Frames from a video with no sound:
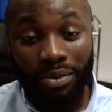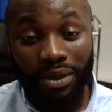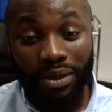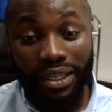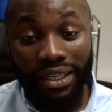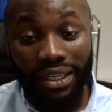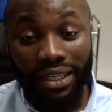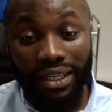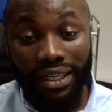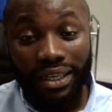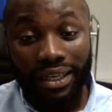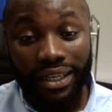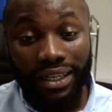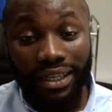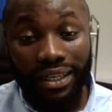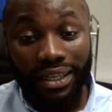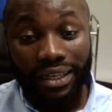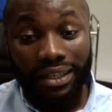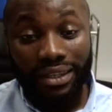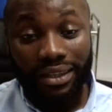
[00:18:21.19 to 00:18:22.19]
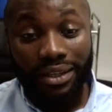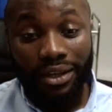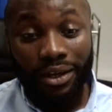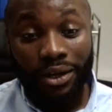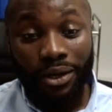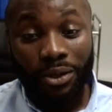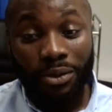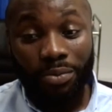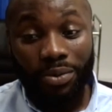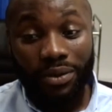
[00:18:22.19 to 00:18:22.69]
But the
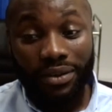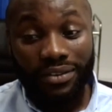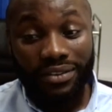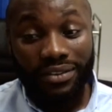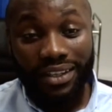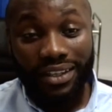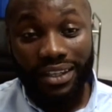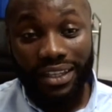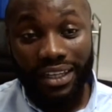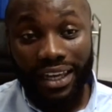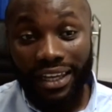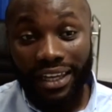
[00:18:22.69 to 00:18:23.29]
hope is that the